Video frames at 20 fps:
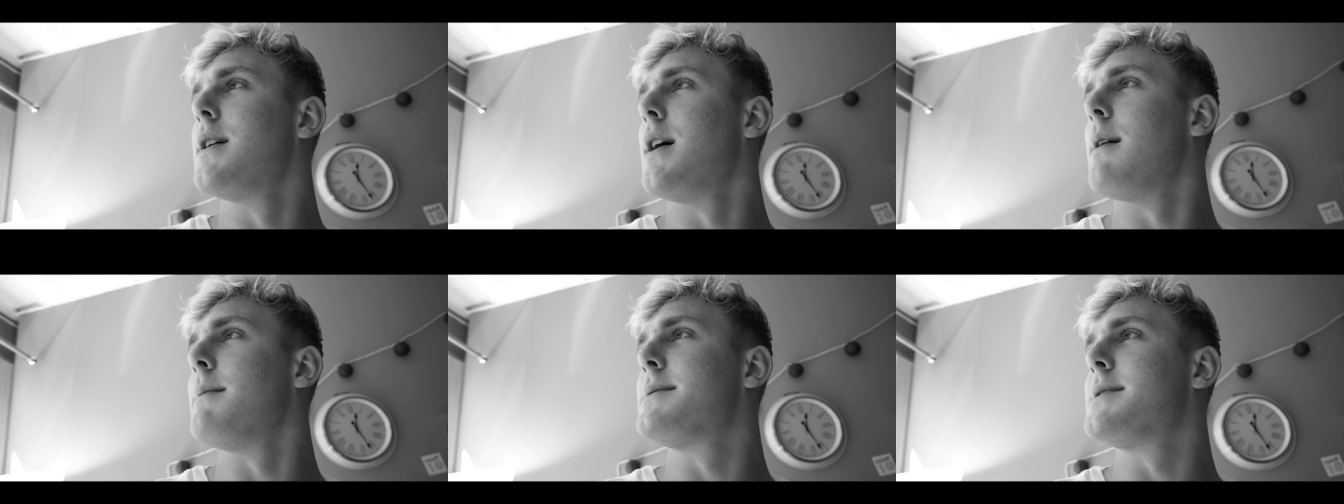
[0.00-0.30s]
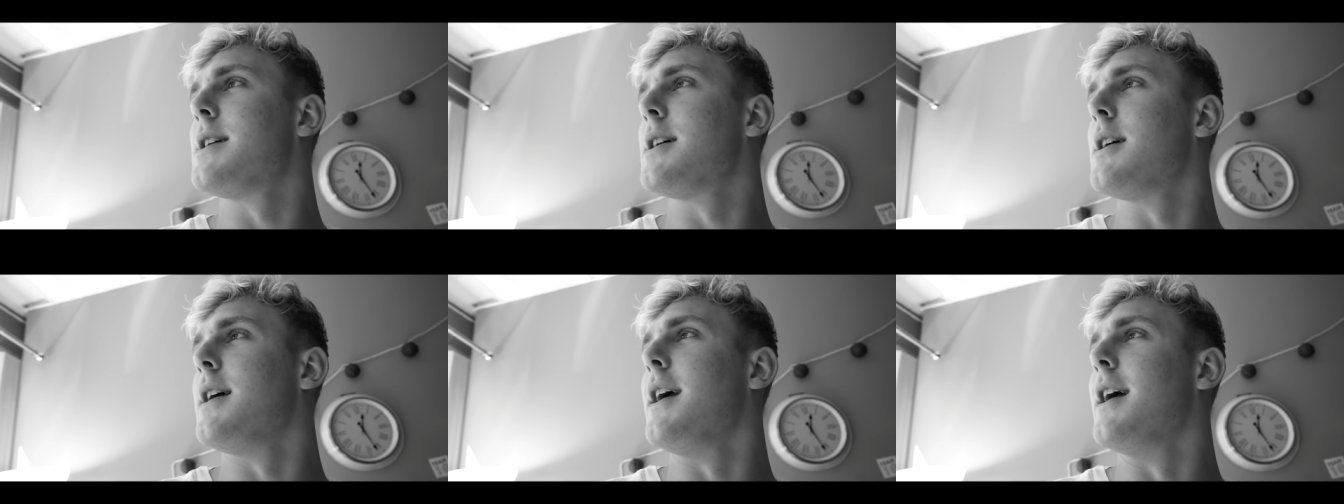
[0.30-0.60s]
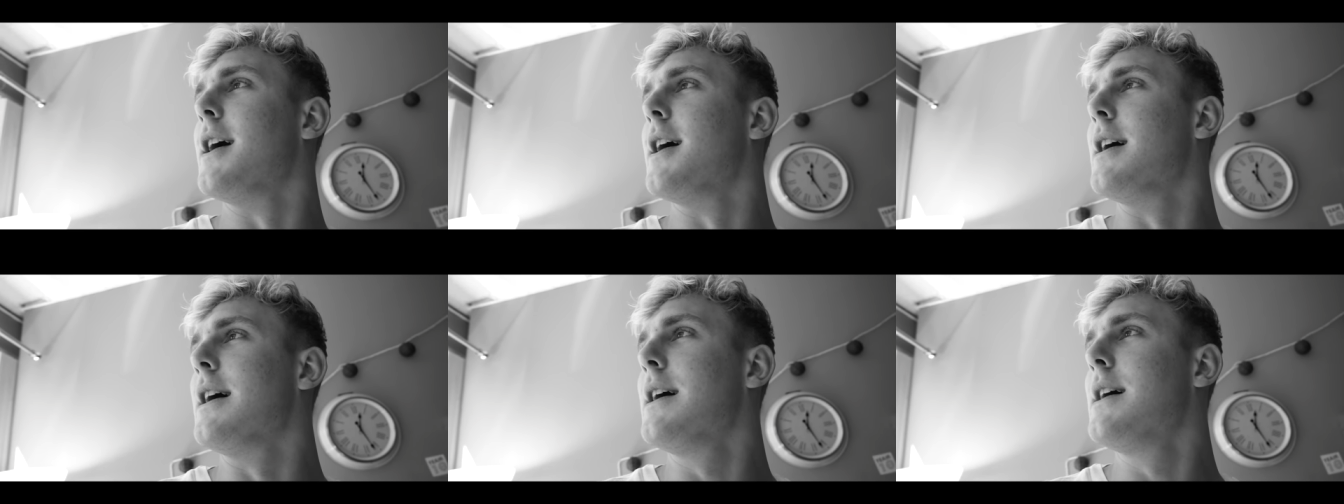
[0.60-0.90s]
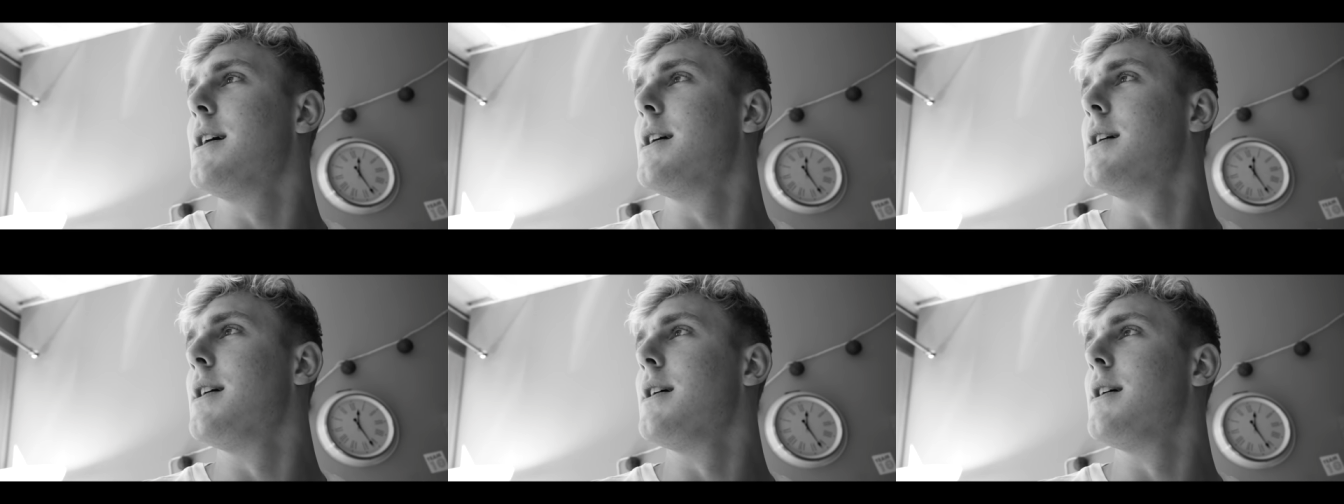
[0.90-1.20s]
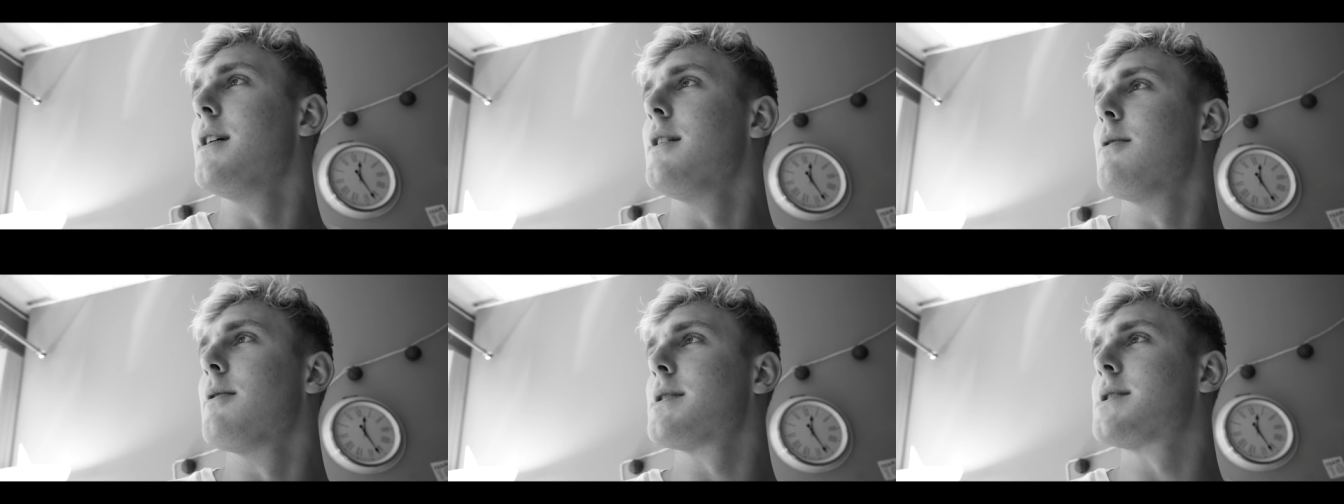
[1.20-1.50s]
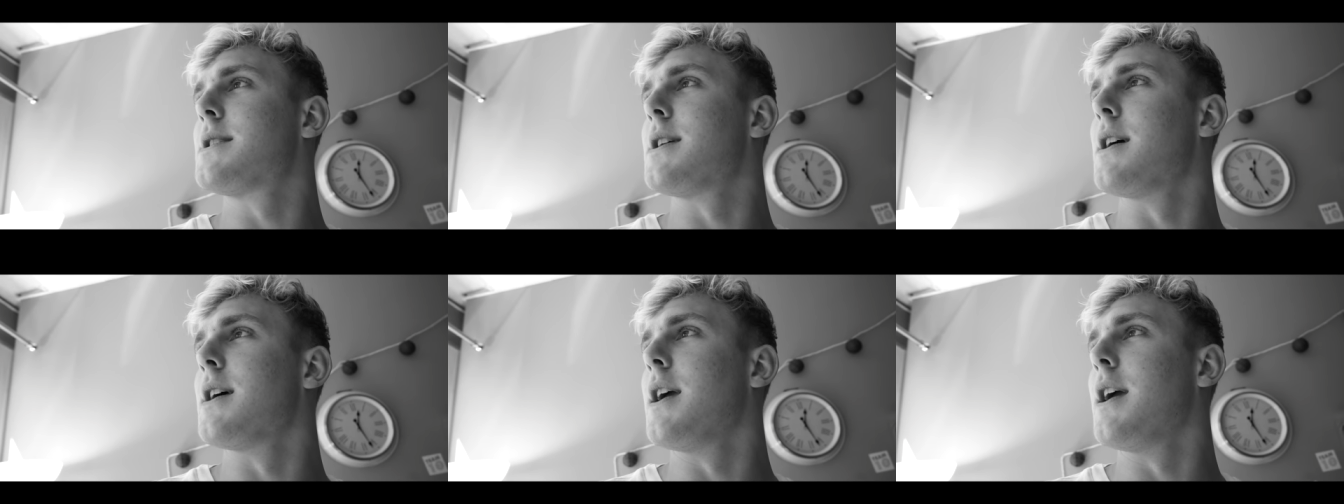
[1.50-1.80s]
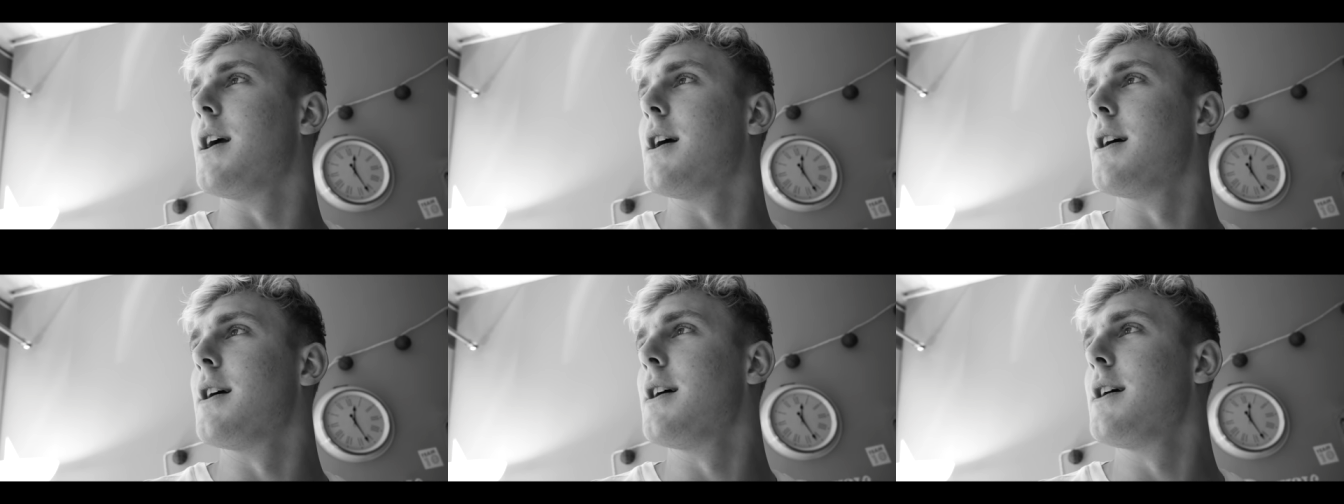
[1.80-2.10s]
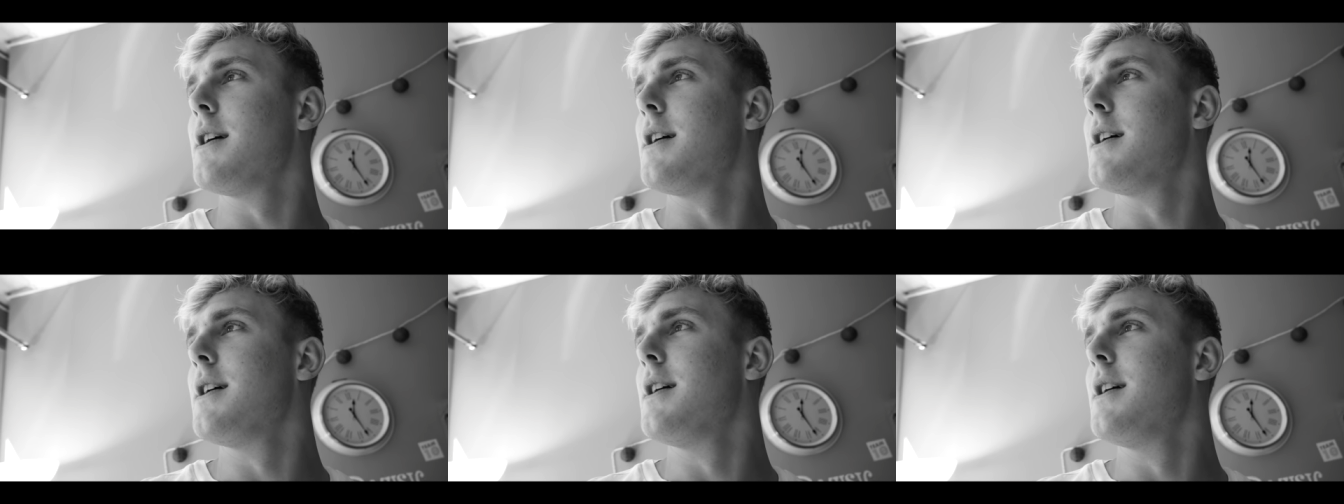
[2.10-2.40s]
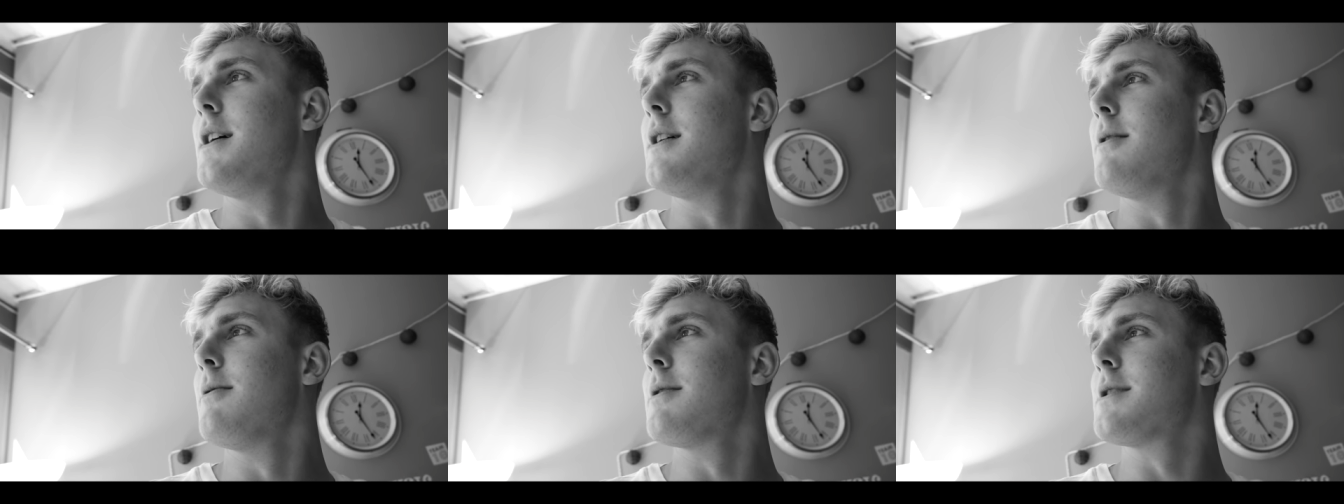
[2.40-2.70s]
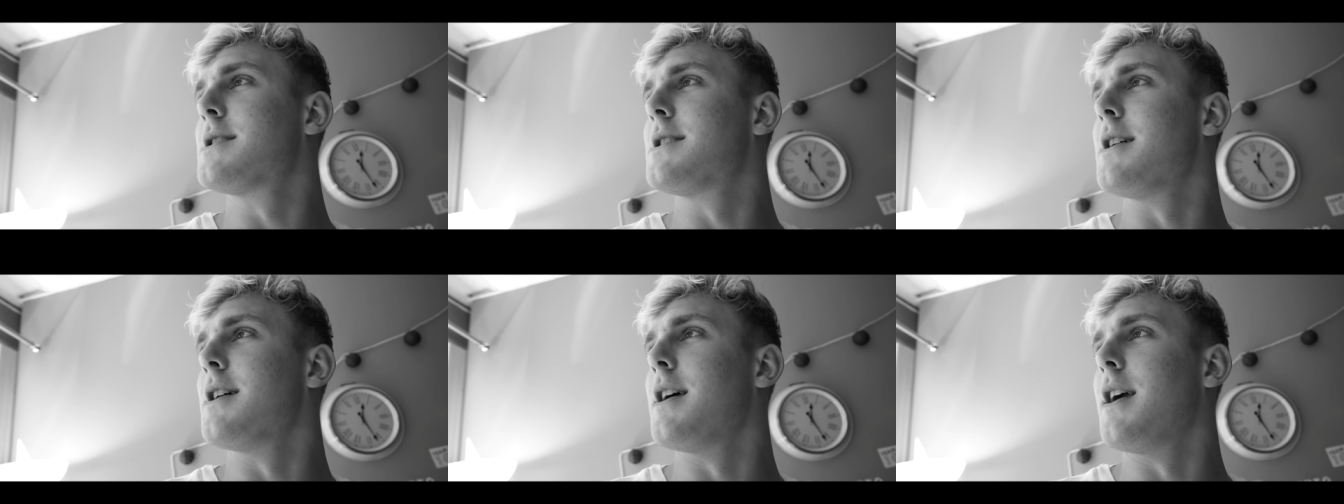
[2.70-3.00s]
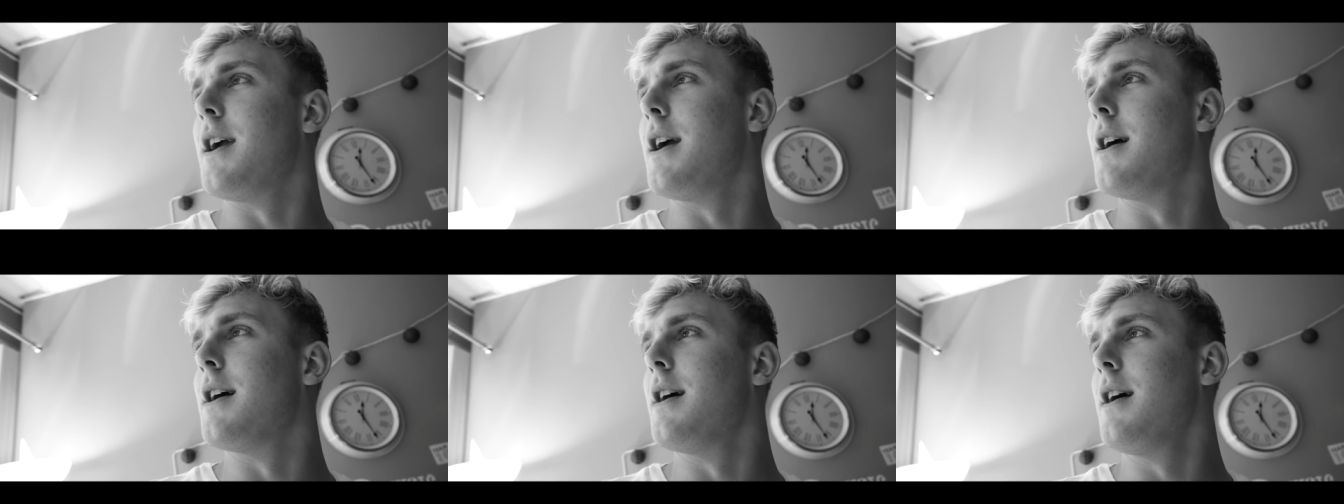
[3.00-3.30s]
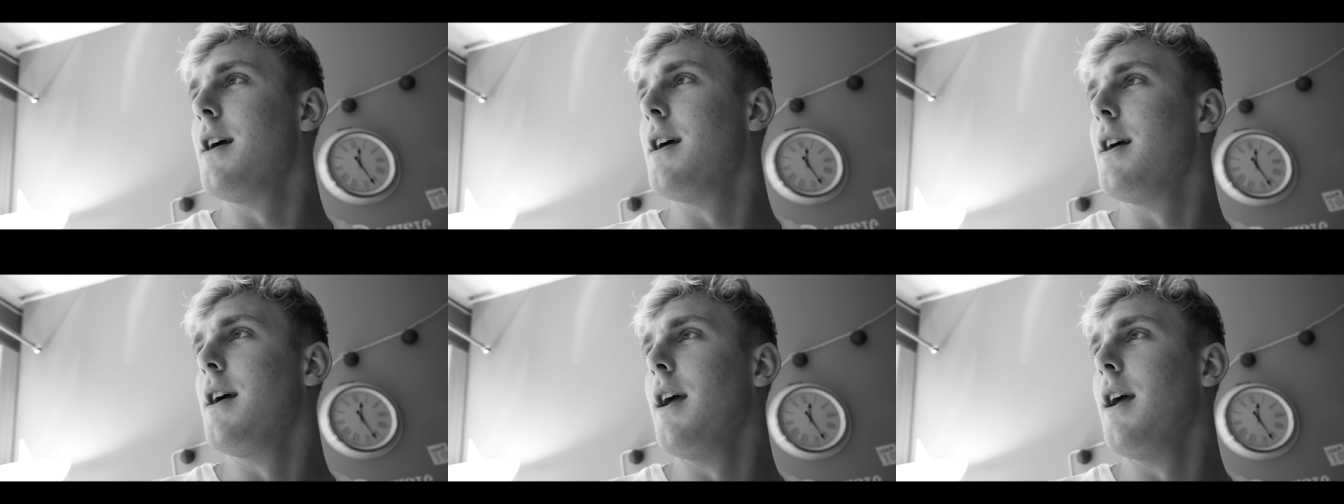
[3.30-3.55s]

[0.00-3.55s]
I'm still here. We're still here. We're still here.